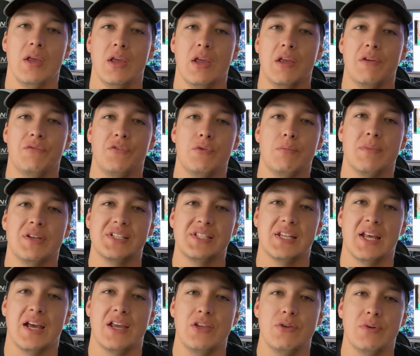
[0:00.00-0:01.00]
If you missed
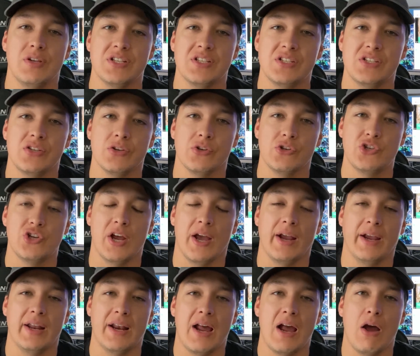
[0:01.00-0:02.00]
that, you can still
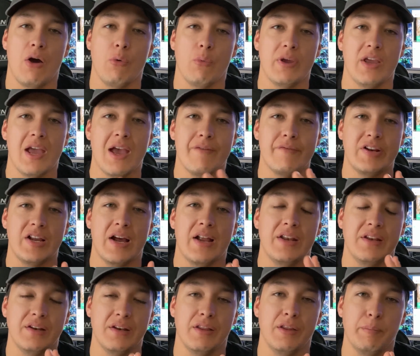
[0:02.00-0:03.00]
check it out. We haven't
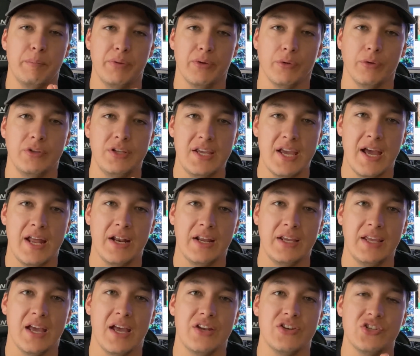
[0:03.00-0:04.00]
gotten into the build yet.
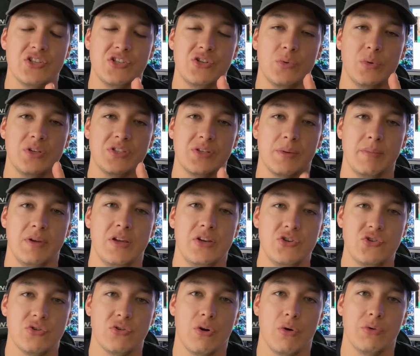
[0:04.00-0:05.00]
Again, just doing some
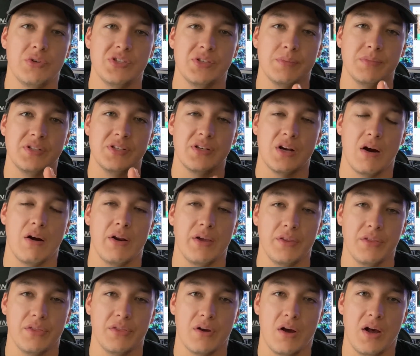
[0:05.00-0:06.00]
intros, some
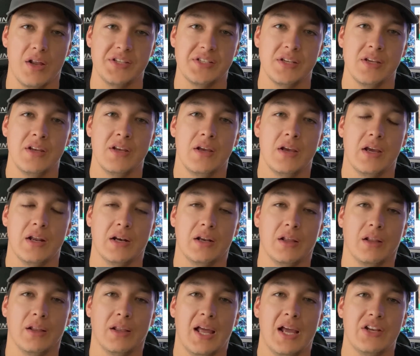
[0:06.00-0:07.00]
starting thoughts and
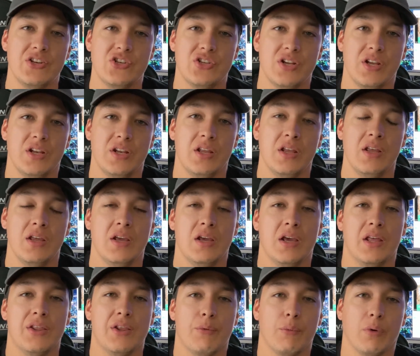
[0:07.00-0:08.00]
collection,
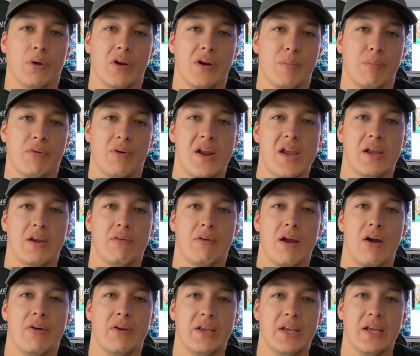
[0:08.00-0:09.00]
and then we're going to break
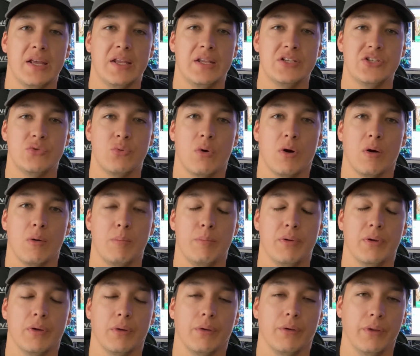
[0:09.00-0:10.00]
ground and get into our
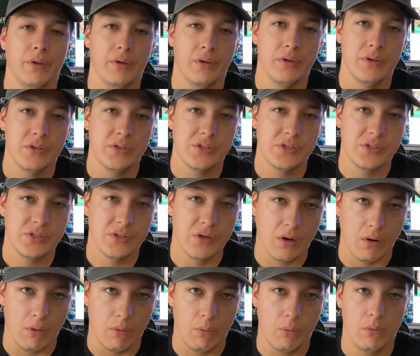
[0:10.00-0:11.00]
build.
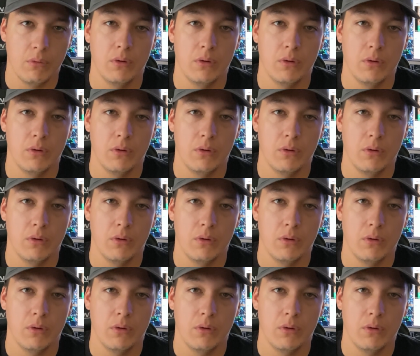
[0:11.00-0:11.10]
So,